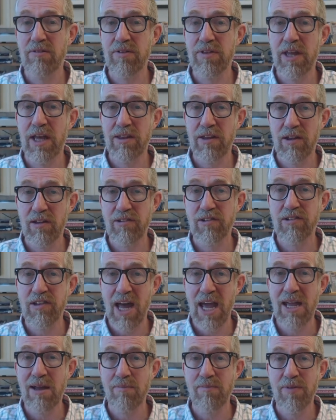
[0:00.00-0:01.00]
And it
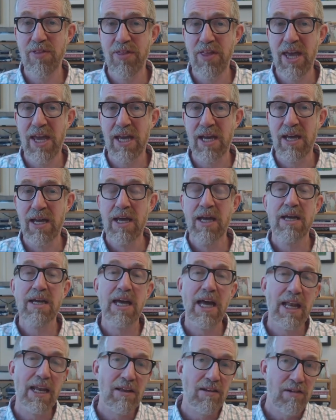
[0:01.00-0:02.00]
can turn out that the
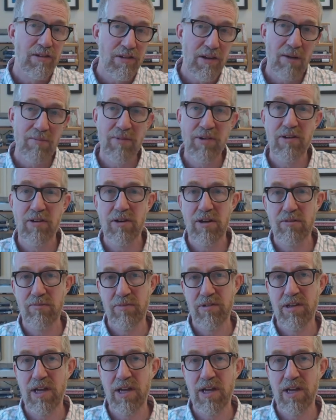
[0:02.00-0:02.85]
same thing